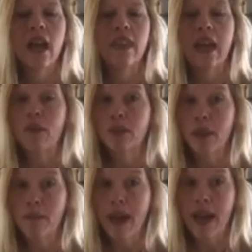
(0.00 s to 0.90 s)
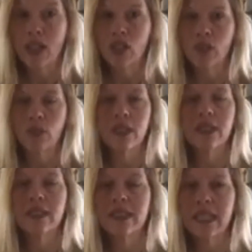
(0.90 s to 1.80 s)
And that was my passion, was
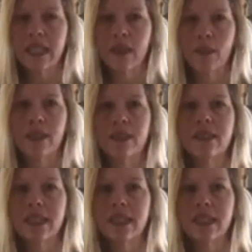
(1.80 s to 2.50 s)
to seek Him and to